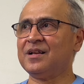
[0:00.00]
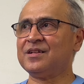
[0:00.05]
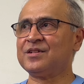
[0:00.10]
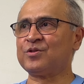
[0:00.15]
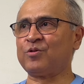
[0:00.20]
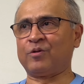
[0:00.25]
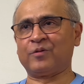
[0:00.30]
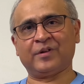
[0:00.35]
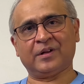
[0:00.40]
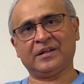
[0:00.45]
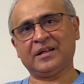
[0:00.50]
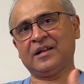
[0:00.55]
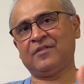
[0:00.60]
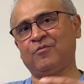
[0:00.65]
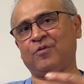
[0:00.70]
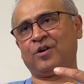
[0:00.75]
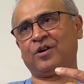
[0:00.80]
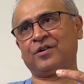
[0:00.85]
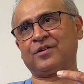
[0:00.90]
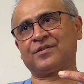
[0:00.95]
So what we did
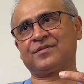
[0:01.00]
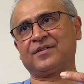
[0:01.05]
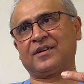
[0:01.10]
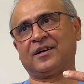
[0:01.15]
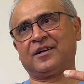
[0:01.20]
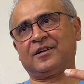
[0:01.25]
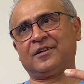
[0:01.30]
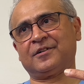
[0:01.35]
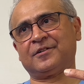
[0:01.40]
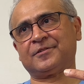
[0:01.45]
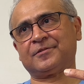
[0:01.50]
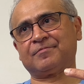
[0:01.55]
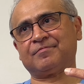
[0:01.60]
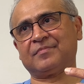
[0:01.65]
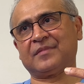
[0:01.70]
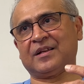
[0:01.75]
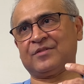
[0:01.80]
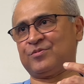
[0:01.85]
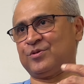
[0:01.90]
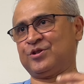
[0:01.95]
was,
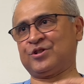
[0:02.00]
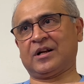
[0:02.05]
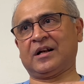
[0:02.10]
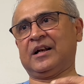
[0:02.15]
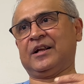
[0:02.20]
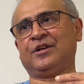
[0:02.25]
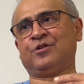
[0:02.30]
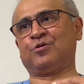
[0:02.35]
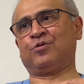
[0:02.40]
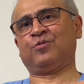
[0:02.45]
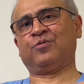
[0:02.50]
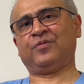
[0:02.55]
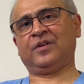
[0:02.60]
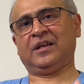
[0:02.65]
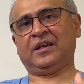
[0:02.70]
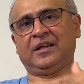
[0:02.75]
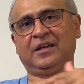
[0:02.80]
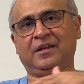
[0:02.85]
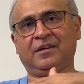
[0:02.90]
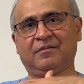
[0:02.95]
as we generally do,
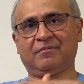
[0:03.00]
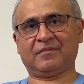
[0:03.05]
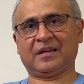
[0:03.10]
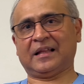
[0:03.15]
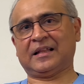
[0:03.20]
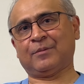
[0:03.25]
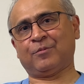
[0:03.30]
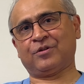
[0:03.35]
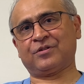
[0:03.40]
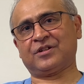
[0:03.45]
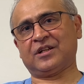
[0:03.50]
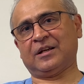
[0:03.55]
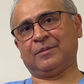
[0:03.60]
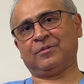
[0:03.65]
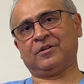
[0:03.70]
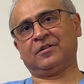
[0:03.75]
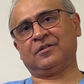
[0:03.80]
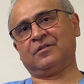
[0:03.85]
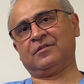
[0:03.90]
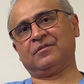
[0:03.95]
we get them on
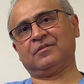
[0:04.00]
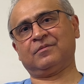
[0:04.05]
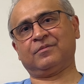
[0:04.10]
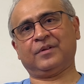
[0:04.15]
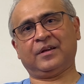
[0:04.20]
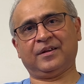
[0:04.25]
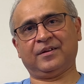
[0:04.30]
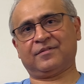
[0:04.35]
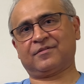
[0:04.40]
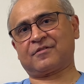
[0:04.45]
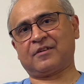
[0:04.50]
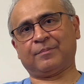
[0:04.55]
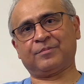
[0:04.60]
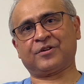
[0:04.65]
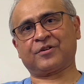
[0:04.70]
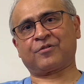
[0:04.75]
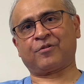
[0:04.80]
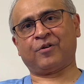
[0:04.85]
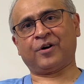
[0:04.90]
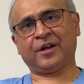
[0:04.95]
table, we scrub
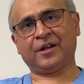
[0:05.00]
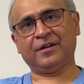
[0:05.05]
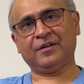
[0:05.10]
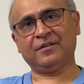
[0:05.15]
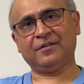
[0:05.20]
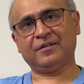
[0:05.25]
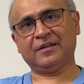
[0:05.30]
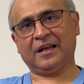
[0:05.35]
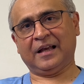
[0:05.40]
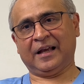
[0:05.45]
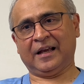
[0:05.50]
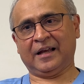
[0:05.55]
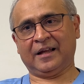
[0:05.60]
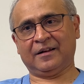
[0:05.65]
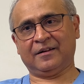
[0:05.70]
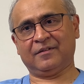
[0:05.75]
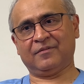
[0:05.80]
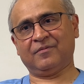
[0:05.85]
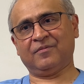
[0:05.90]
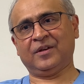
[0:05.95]
the groin,
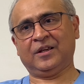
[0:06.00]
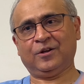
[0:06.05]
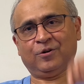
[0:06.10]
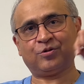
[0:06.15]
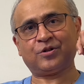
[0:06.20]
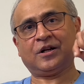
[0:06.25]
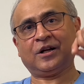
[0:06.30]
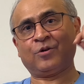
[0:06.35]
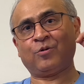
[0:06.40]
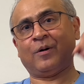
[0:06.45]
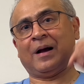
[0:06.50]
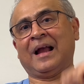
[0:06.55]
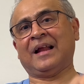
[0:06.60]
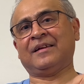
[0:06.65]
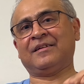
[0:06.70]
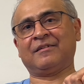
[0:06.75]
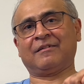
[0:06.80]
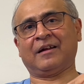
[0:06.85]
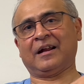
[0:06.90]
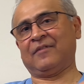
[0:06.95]
and we usually go
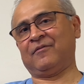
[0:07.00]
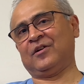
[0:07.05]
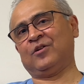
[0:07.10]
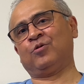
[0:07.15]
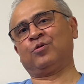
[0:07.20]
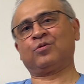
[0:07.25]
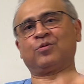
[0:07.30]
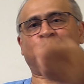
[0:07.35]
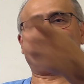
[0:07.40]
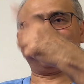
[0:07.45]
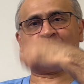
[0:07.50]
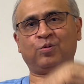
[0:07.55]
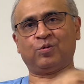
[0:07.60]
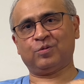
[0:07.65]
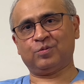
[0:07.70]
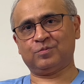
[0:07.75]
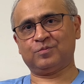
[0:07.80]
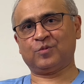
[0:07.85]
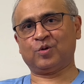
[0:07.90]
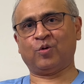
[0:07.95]
antegrade. We don't go
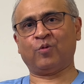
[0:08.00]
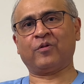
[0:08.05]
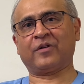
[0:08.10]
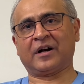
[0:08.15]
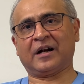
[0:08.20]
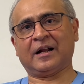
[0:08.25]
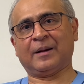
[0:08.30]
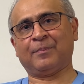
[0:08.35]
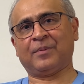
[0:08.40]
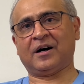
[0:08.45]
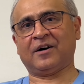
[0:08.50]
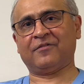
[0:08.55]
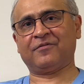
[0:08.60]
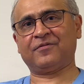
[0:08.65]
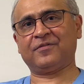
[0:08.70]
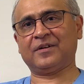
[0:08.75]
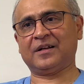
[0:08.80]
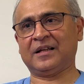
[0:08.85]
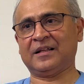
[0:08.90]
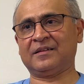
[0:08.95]
over and
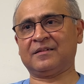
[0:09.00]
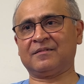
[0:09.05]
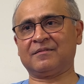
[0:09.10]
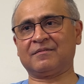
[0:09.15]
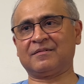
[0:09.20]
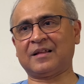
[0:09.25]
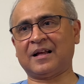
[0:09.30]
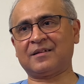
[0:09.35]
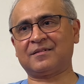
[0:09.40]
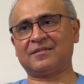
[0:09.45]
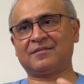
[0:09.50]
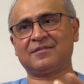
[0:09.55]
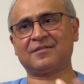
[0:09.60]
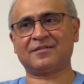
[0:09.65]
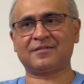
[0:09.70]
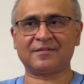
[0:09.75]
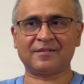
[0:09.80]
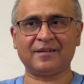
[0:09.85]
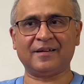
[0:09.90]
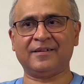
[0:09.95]
above. And
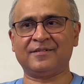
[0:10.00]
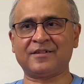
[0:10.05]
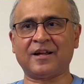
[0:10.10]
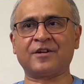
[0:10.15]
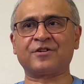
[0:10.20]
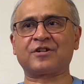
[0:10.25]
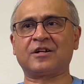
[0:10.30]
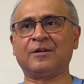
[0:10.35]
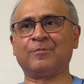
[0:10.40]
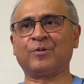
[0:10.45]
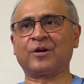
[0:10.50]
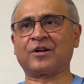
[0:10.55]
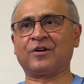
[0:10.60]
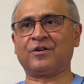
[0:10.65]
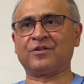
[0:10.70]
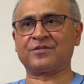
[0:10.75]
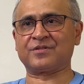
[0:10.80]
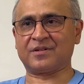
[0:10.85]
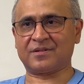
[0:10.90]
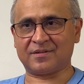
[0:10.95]
that's essentially
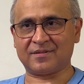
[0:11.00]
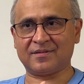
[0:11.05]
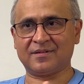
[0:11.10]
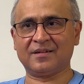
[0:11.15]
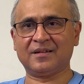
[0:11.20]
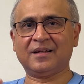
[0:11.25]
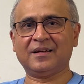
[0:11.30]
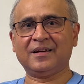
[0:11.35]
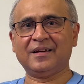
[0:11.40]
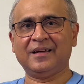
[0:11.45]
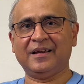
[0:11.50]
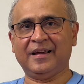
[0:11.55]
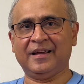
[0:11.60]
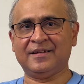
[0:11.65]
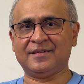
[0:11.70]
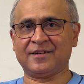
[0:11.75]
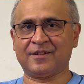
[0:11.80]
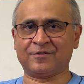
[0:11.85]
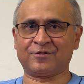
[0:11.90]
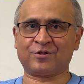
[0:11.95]
because it's easier,